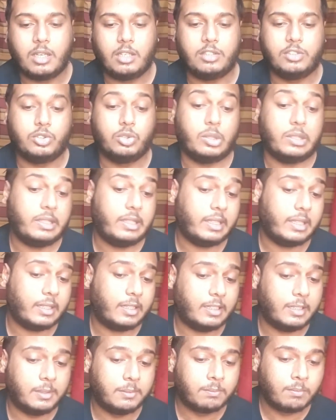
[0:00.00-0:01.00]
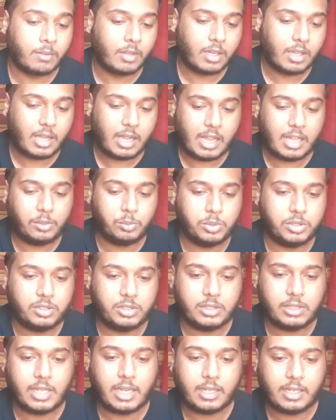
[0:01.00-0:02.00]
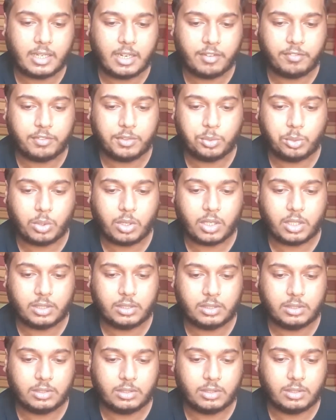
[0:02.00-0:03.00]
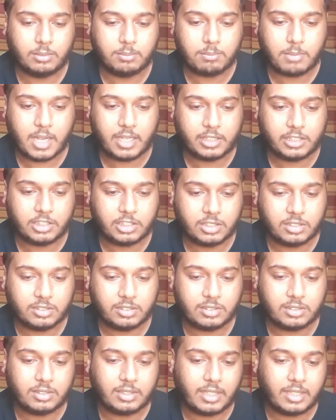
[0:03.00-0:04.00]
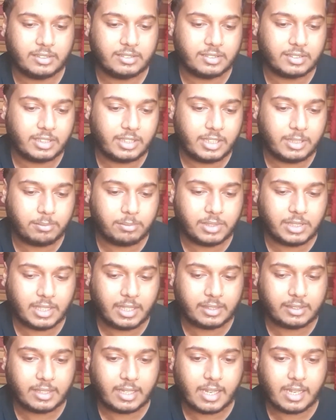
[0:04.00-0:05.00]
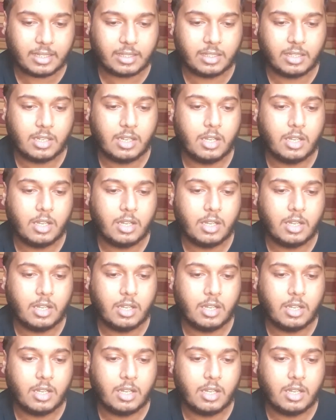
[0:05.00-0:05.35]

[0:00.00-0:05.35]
So yeah, and we see that everyone manages to escape the attack.